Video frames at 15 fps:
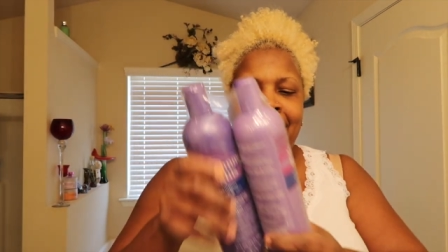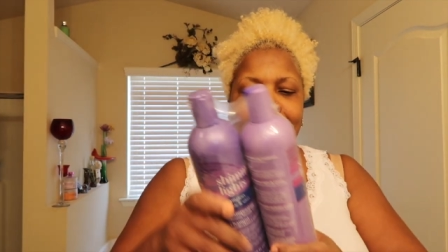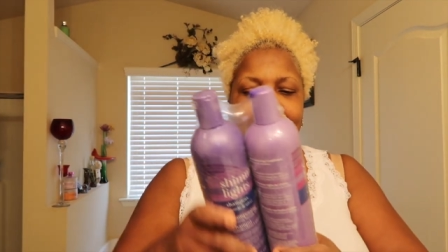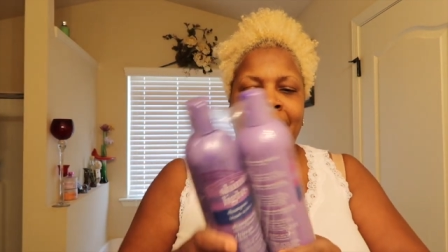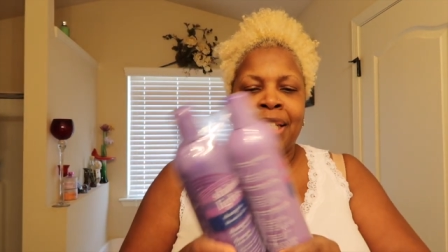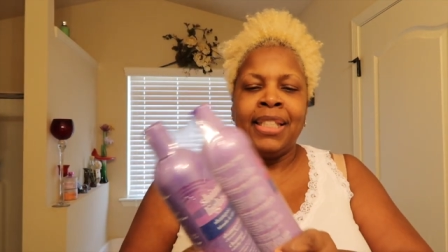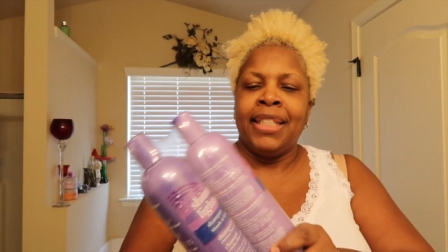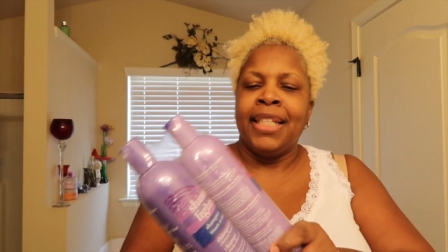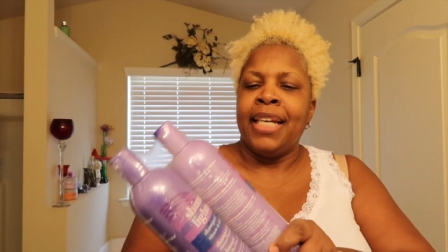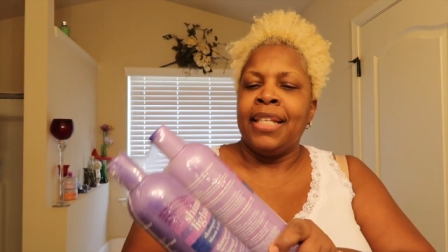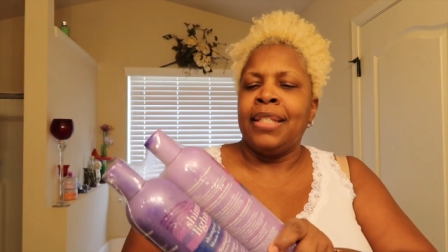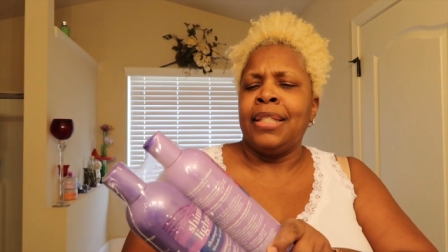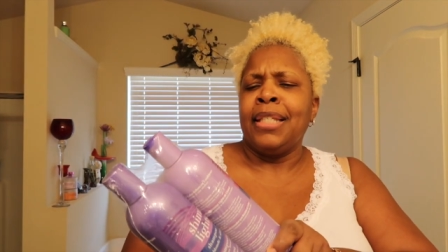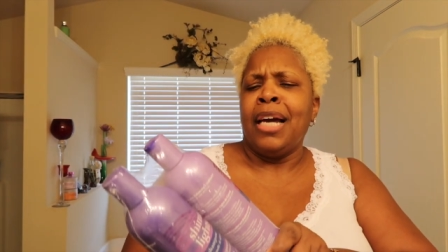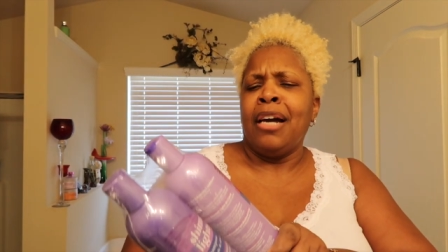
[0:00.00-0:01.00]
I'm going to
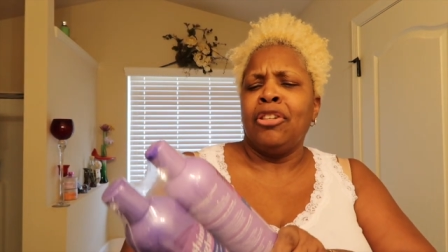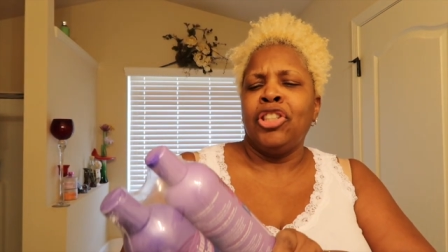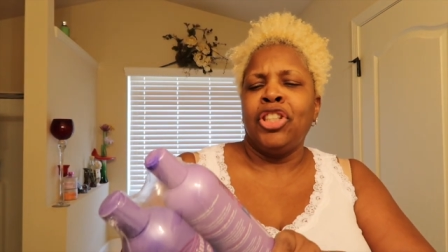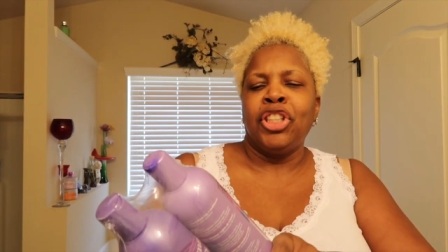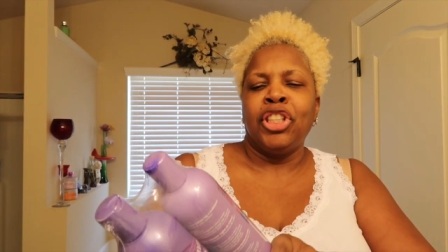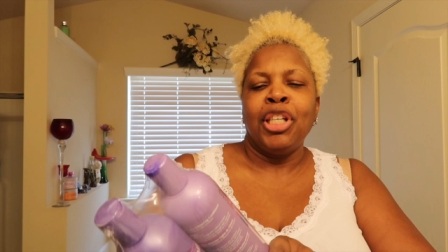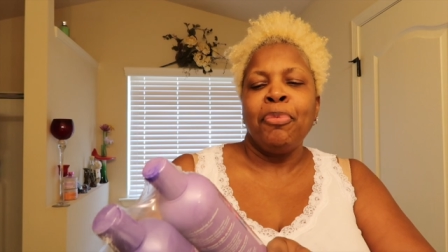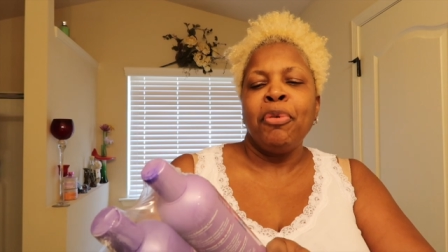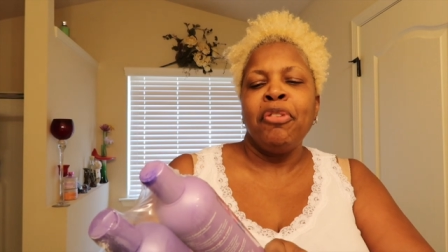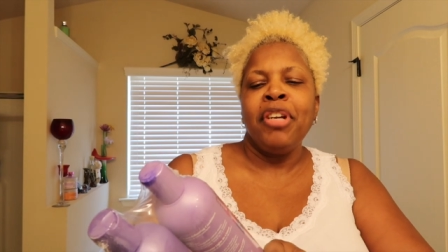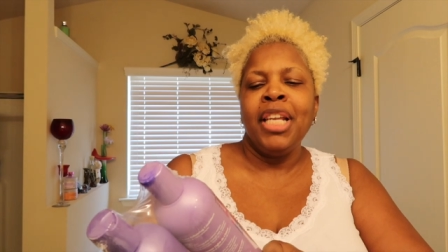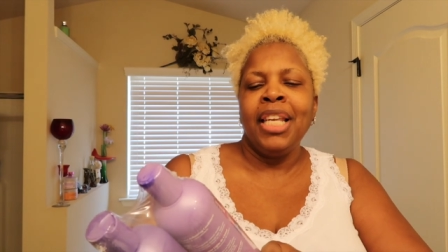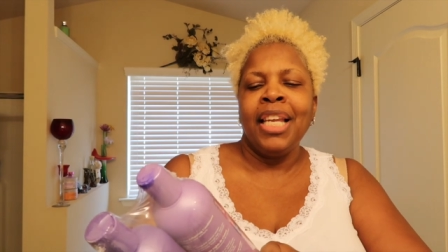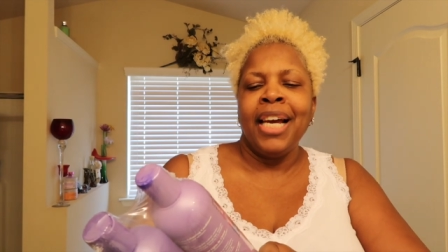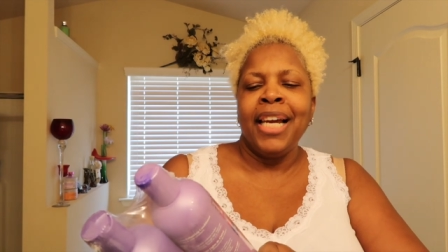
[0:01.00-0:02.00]
test out
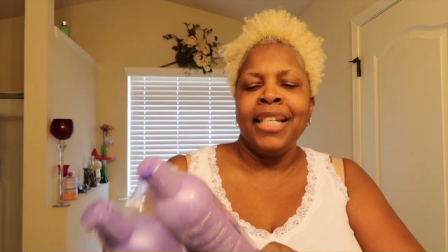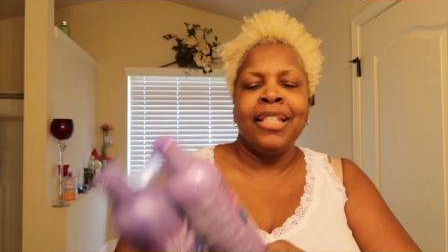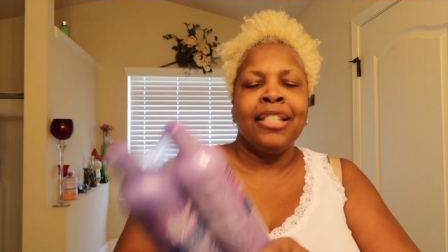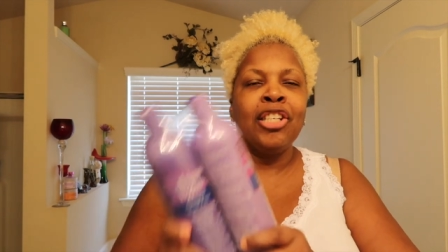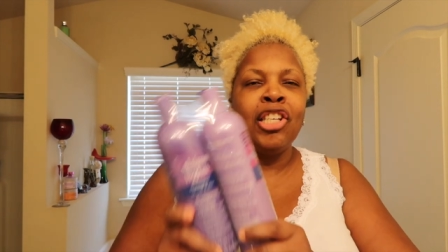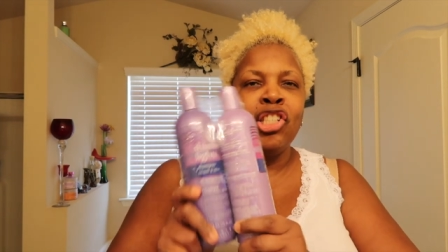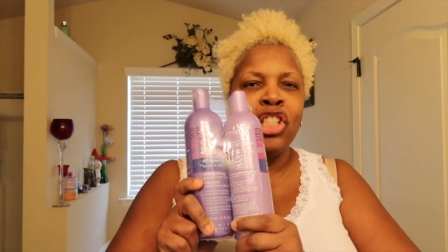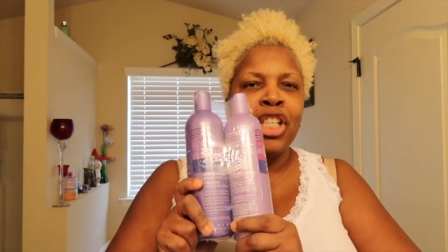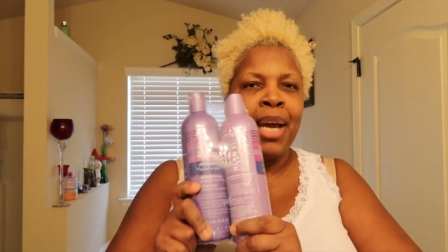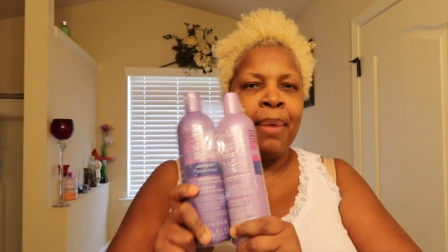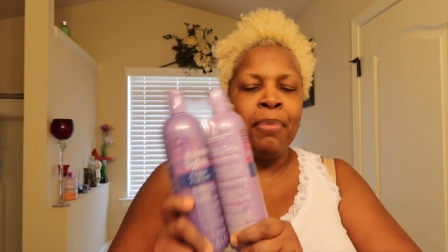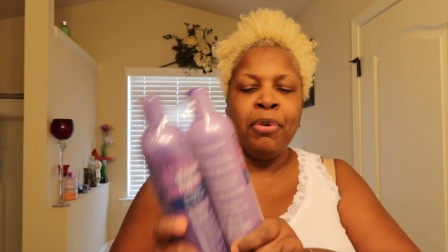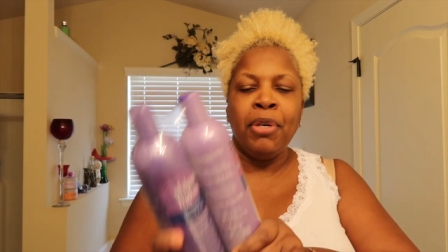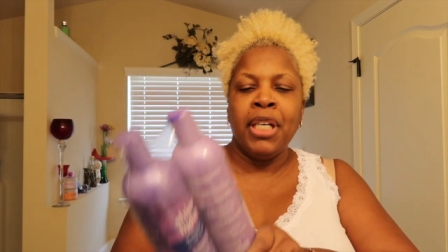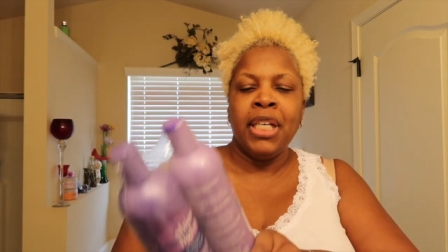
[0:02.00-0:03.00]
Shimmering Lights
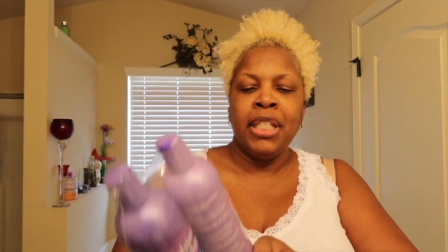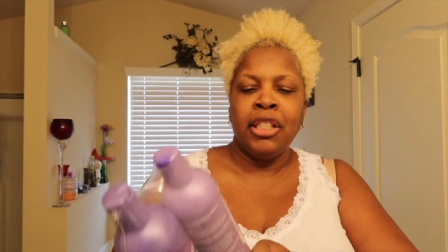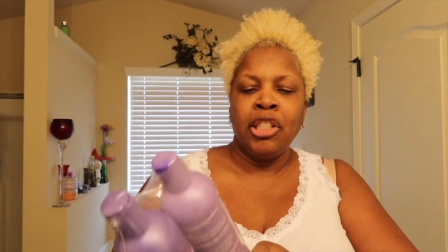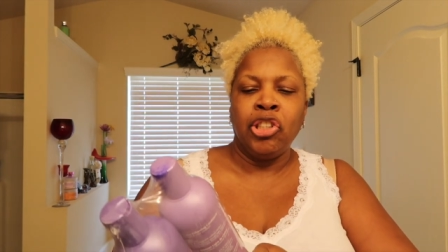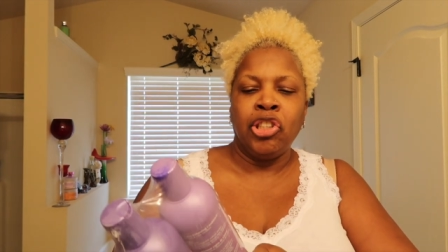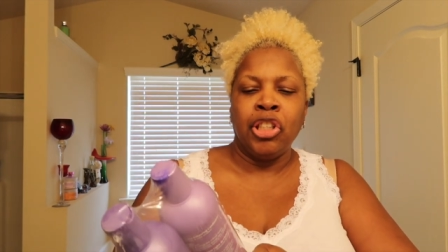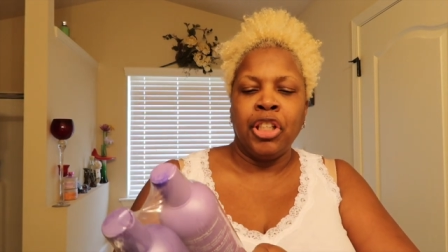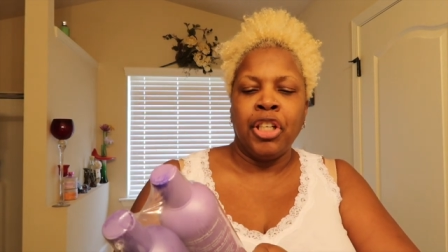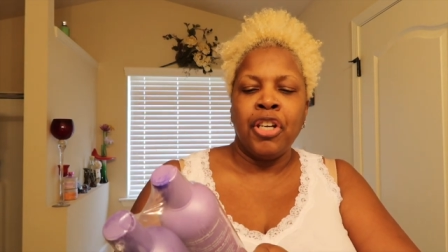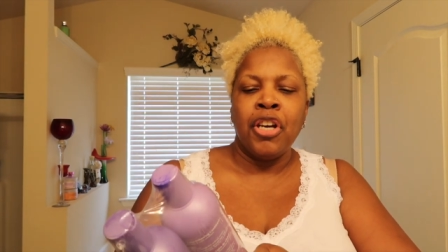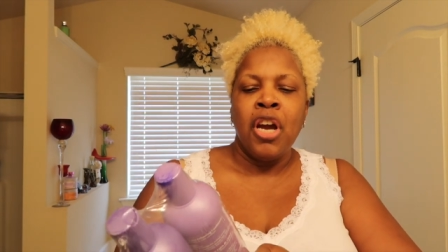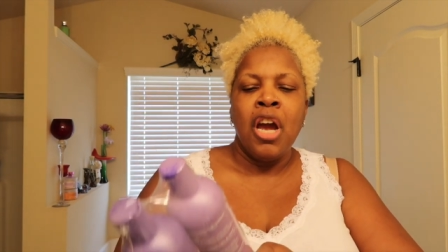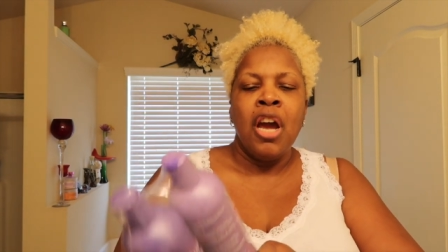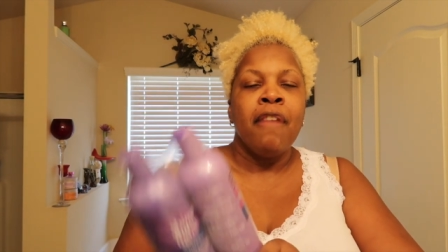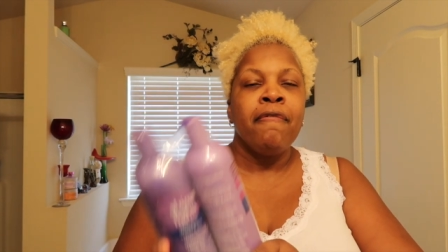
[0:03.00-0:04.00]
Shampoo and Conditioner